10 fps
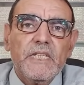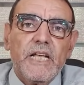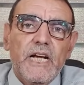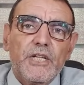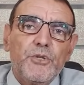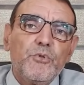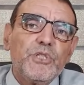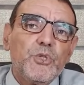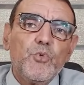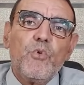they are
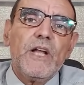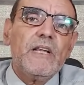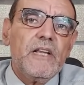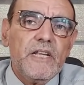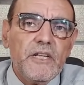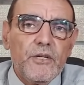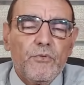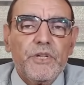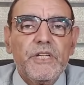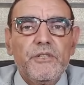used only
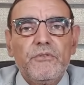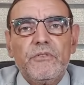when